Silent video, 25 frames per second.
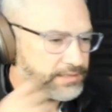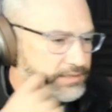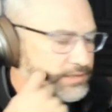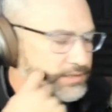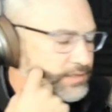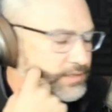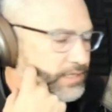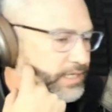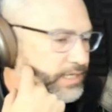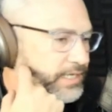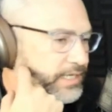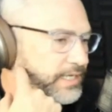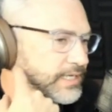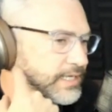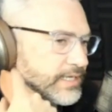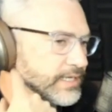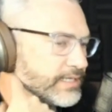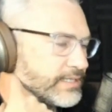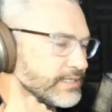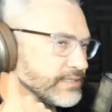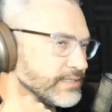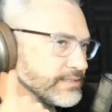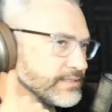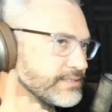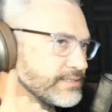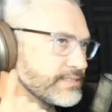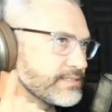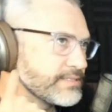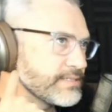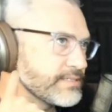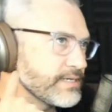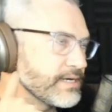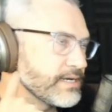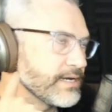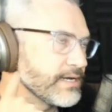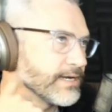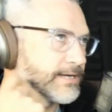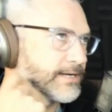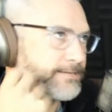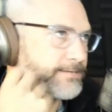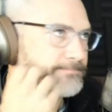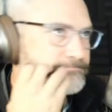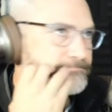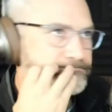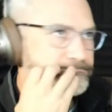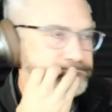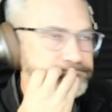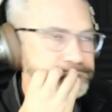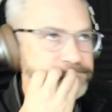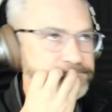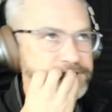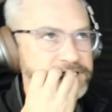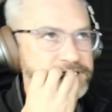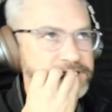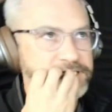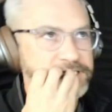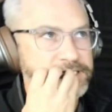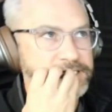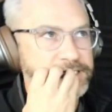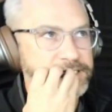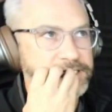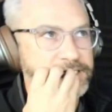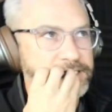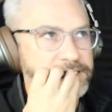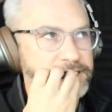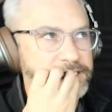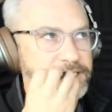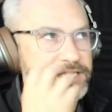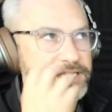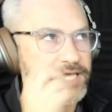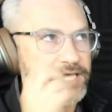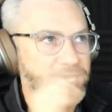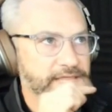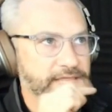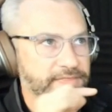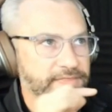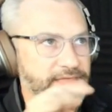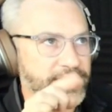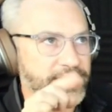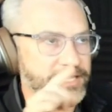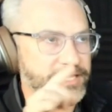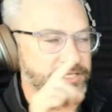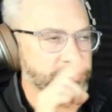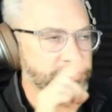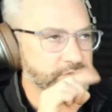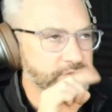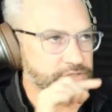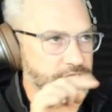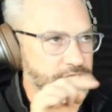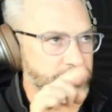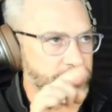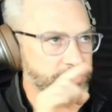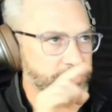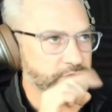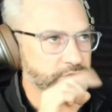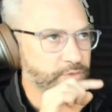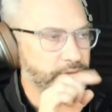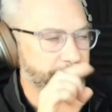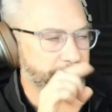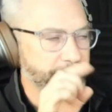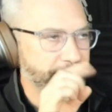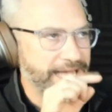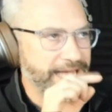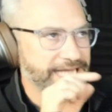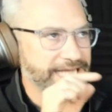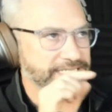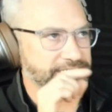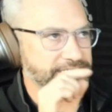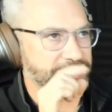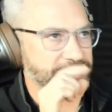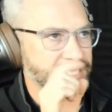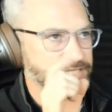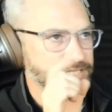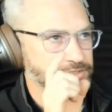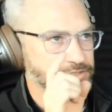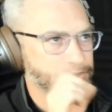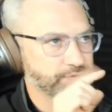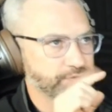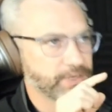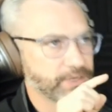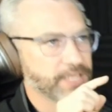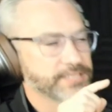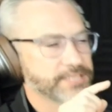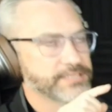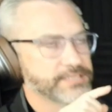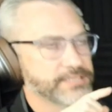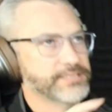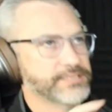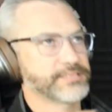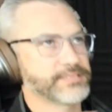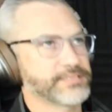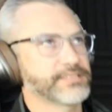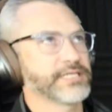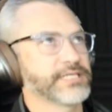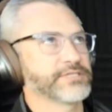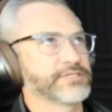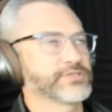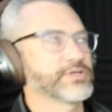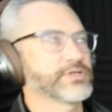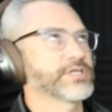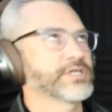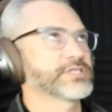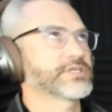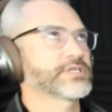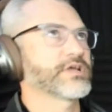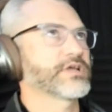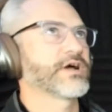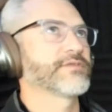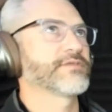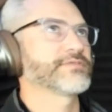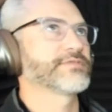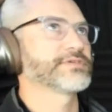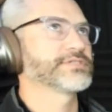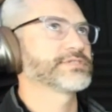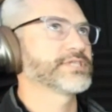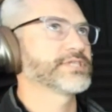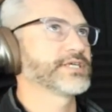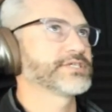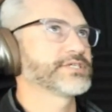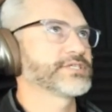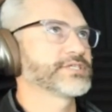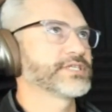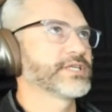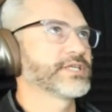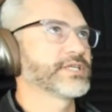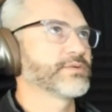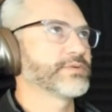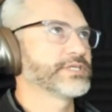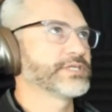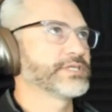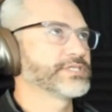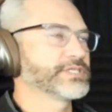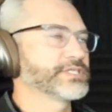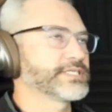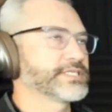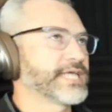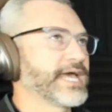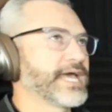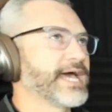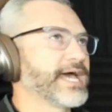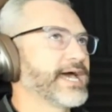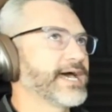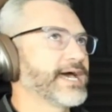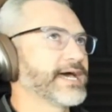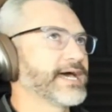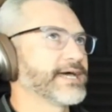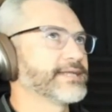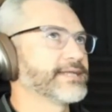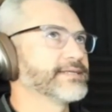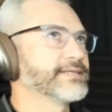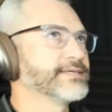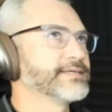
like, is that you went back to that trust conversation that we just had.